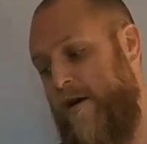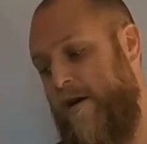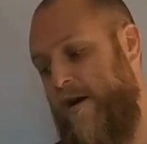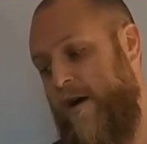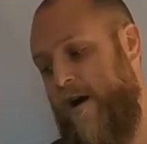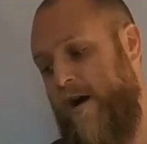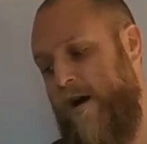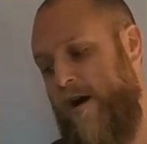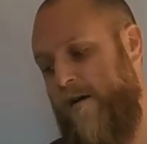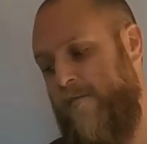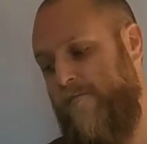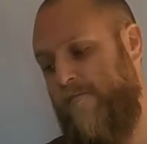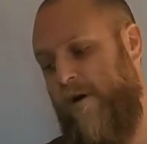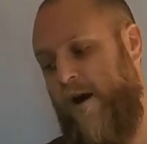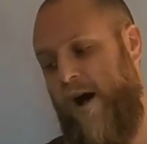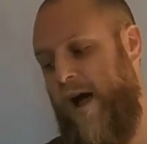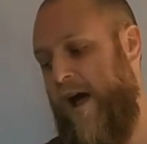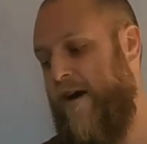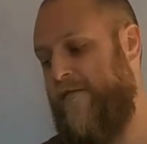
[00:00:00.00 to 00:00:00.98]
but
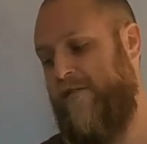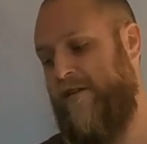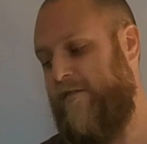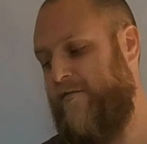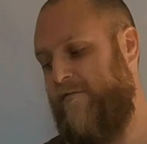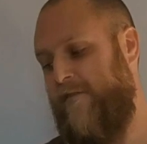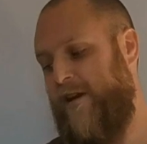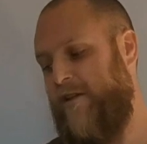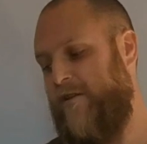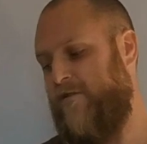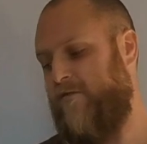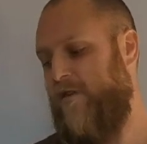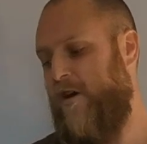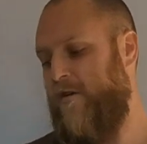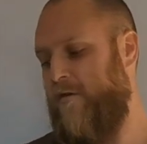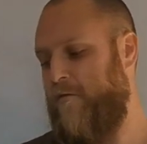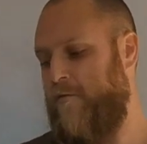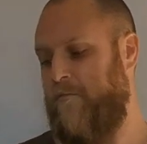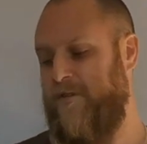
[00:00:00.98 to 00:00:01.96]
I haven't really
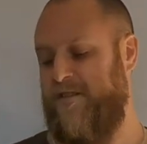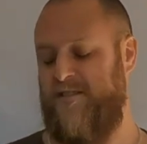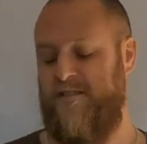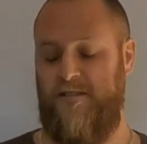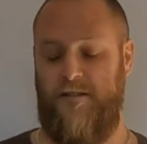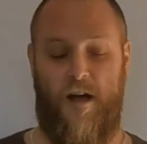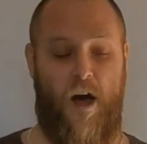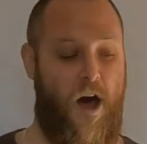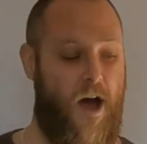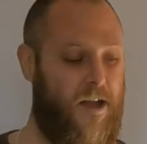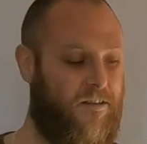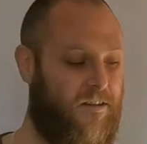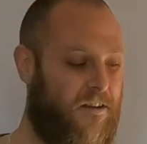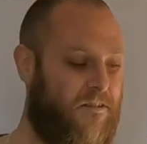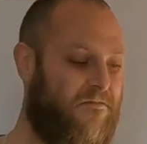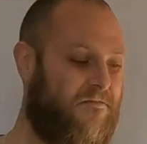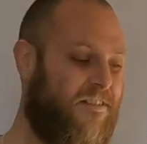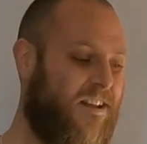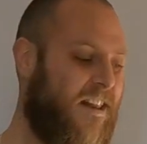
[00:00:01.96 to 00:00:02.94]
struggled. But I
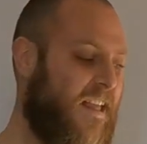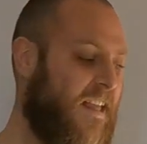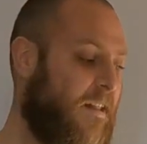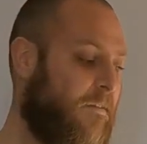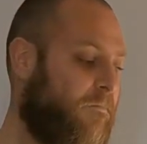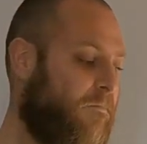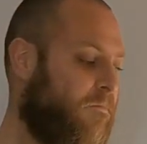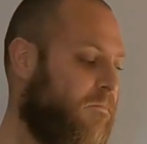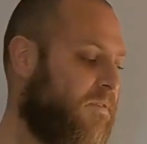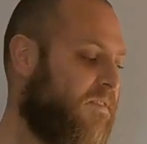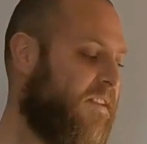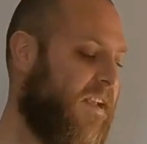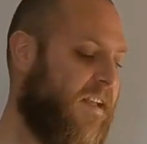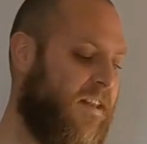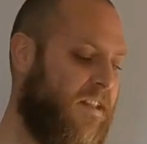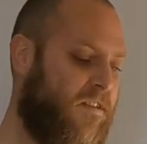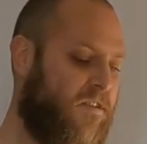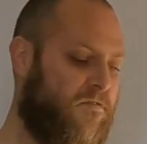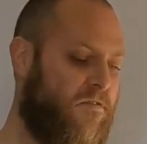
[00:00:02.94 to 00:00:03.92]
don't really
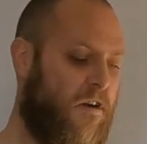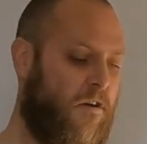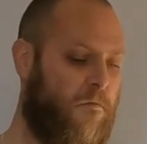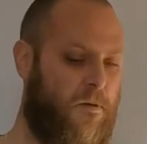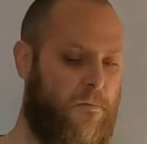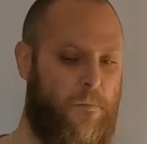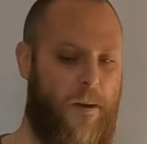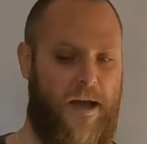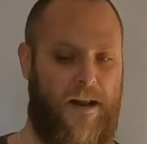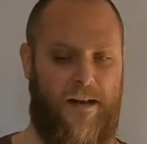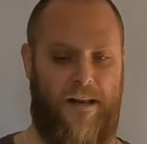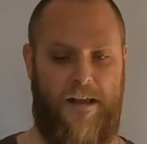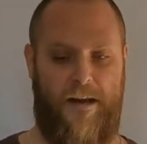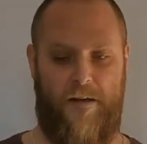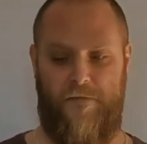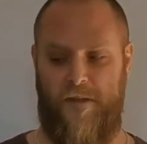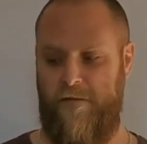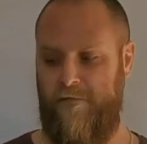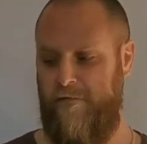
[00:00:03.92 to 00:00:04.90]
particularly struggle with paddling.
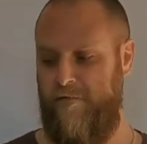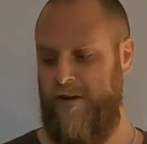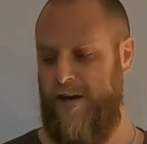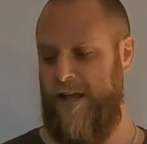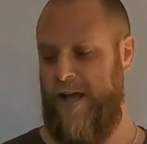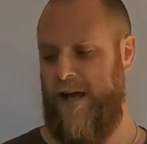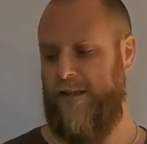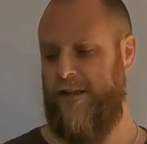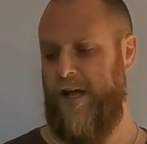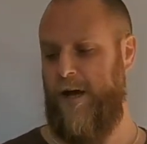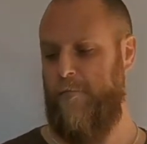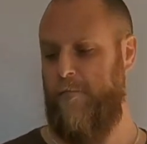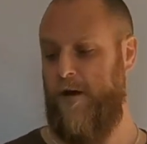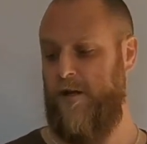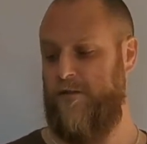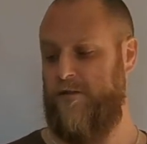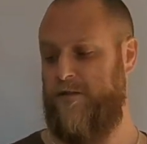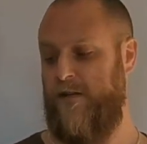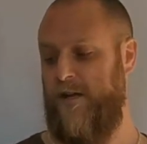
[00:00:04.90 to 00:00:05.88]
I've never really had that
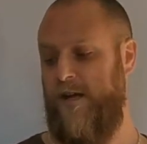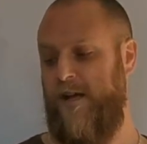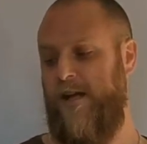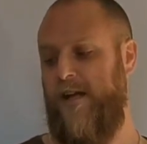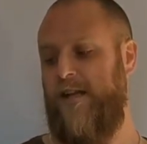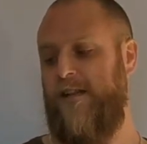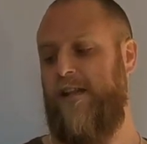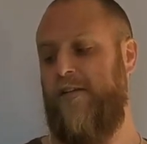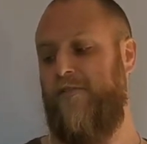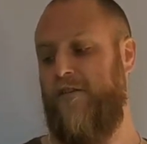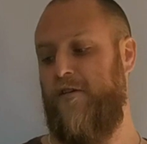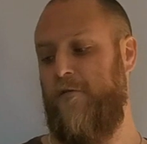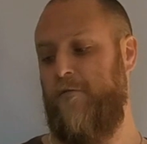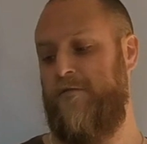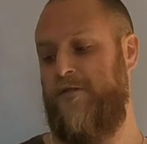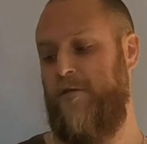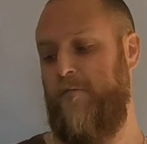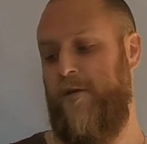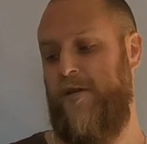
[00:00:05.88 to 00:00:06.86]
much
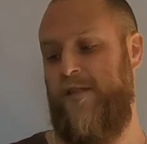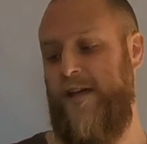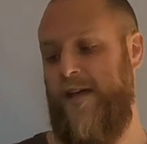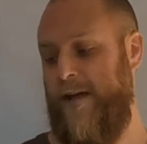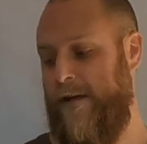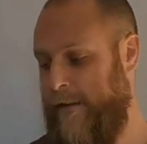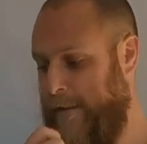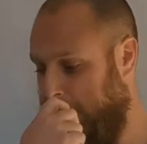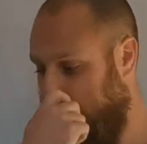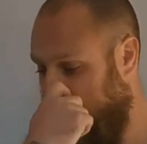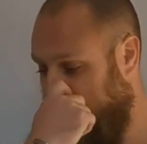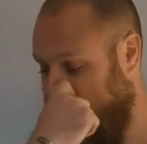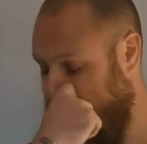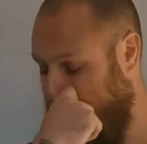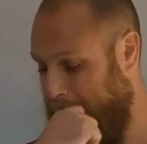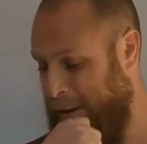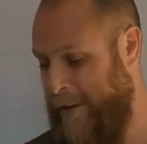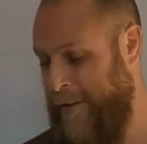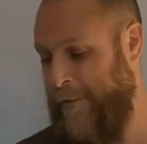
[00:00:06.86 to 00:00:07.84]
difficulty with it.
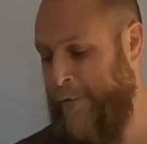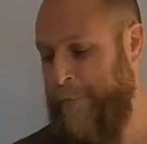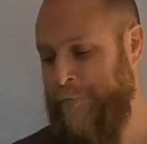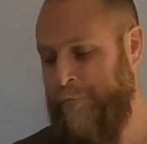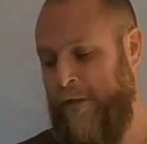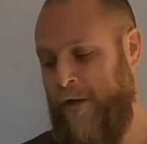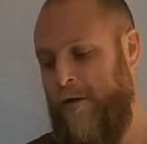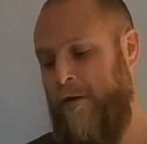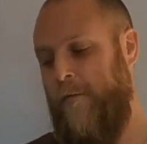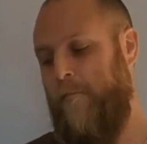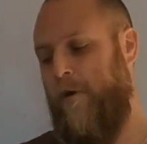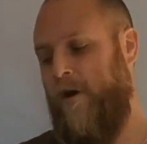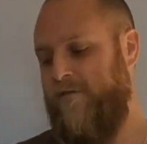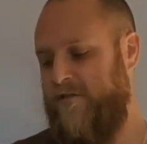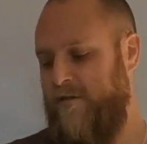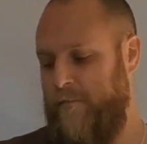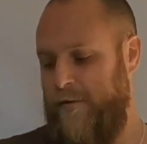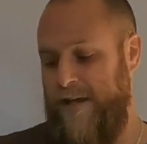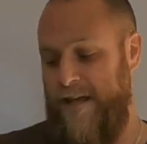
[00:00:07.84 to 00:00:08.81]
So
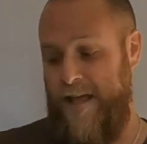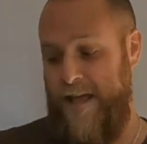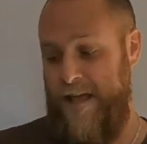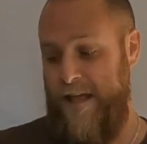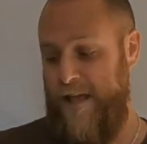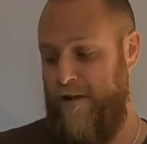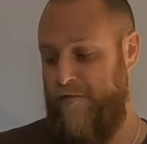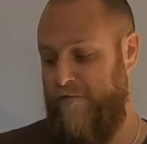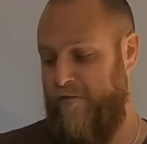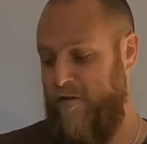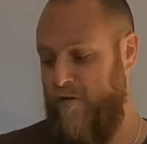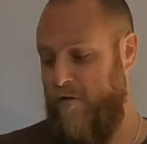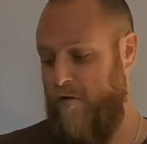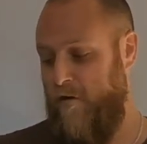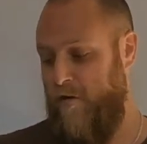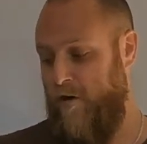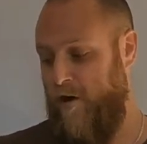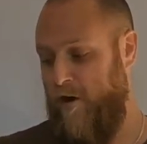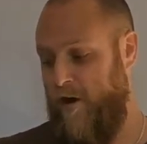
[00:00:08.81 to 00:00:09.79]
possibly if
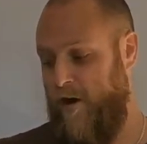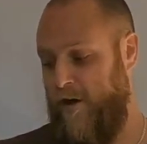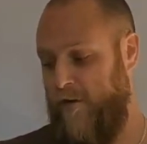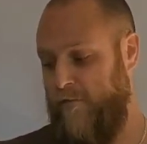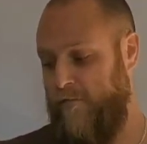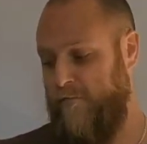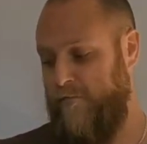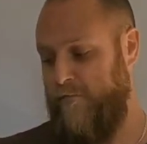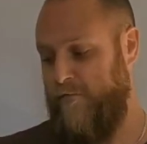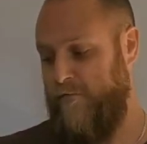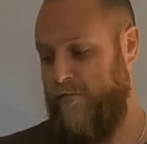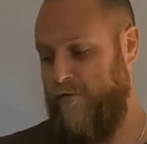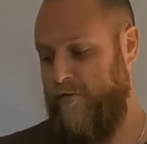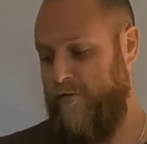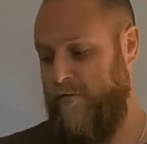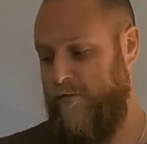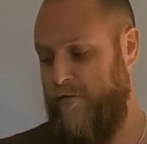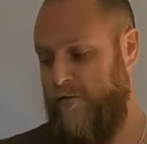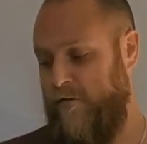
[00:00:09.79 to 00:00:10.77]
you're
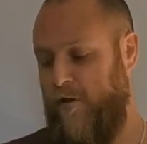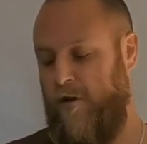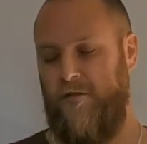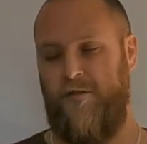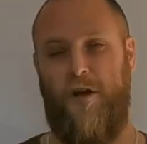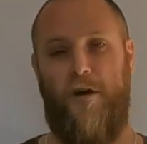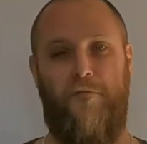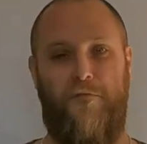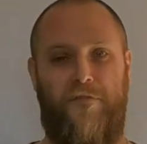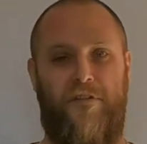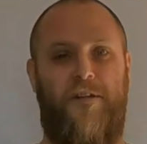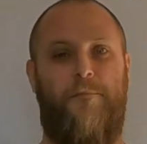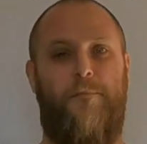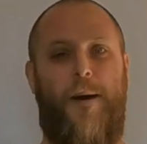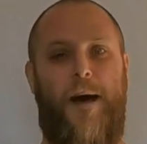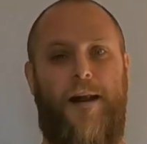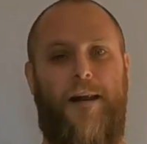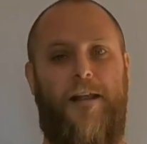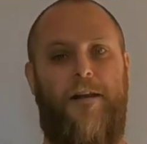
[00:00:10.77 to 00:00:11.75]
not as confident
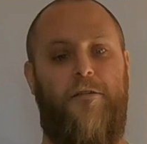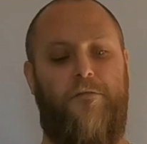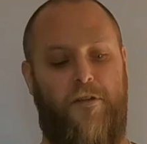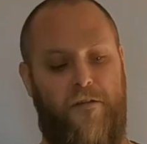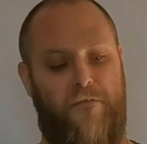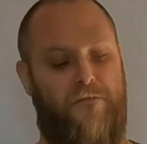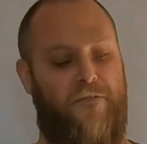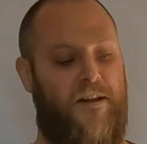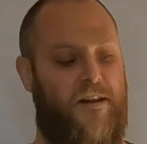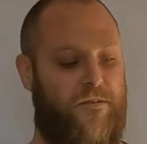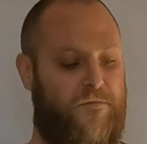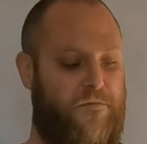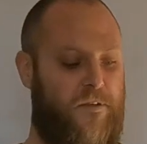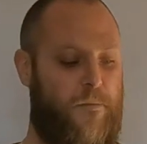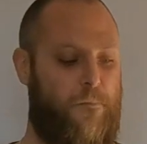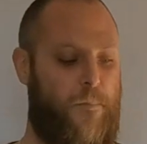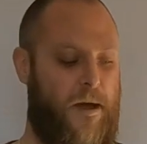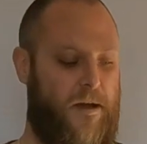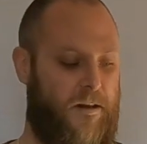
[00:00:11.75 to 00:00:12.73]
paddling or don't feel as
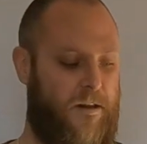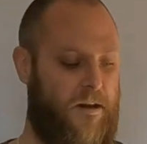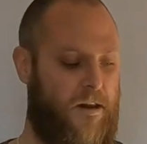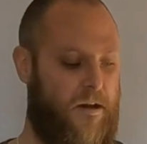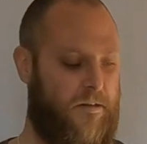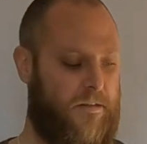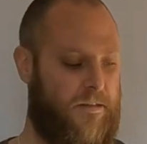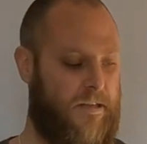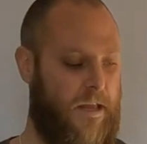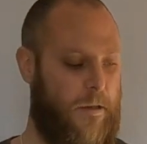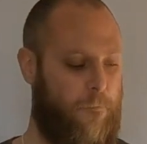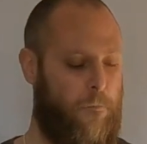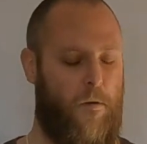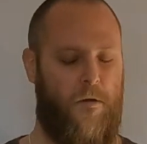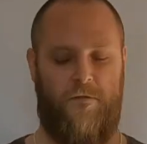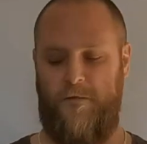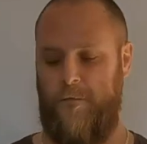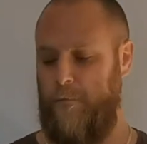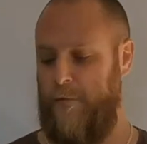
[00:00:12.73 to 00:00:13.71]
fit paddling, I'd say
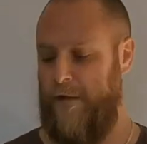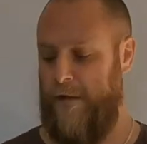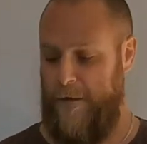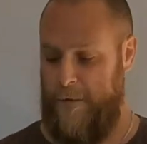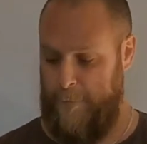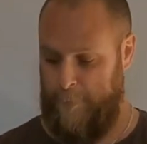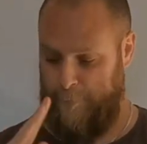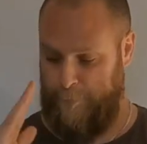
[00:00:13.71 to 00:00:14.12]
possibly